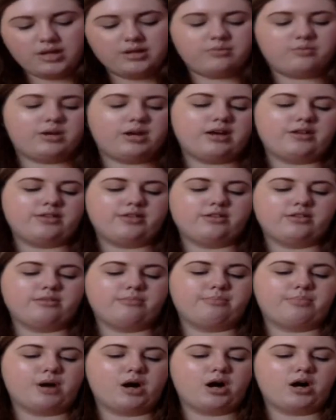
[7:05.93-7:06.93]
Wet n Wild.
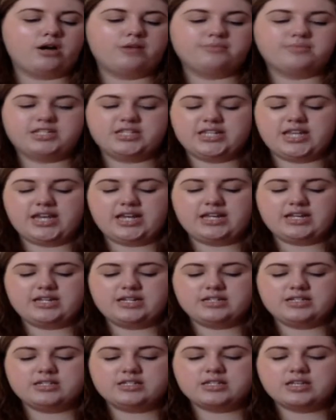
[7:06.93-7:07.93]
They're the balm
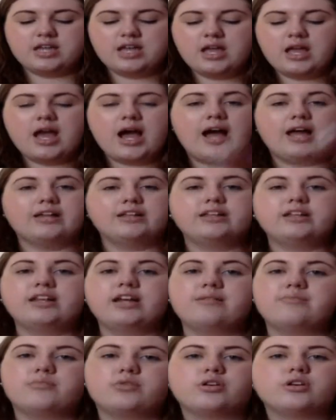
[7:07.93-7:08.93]
stains. I
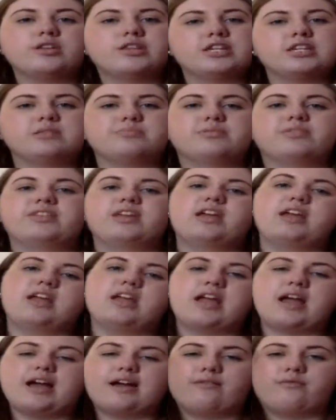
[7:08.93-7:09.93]
did have more of these, but
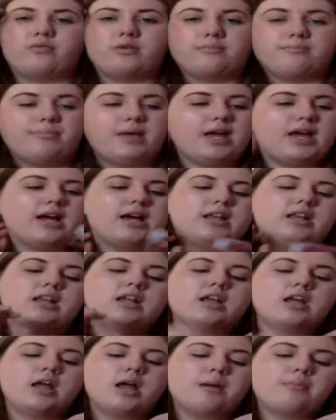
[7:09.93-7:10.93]
they went bad.
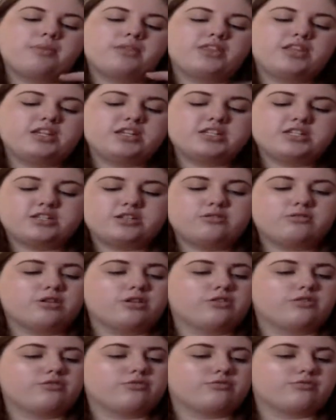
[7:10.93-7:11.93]
But these
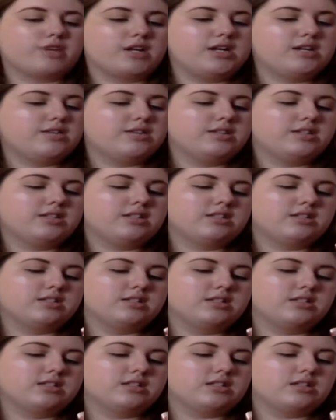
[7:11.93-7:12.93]
2 are great. This
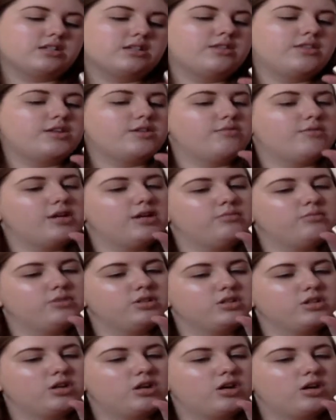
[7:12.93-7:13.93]
is the
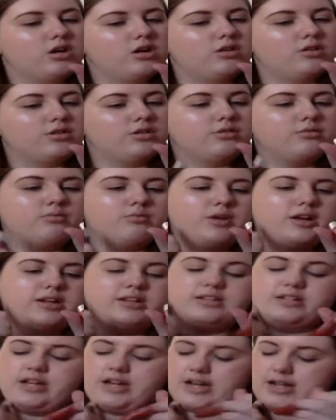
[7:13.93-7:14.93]
red one called
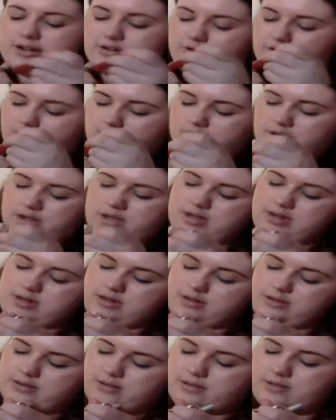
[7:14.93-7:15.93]
Red Dye or
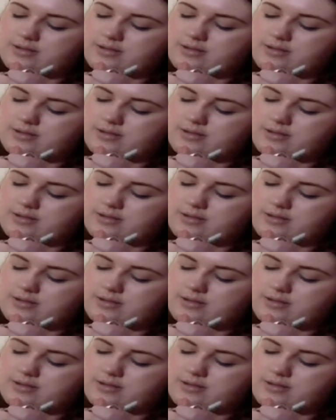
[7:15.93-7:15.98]
Not.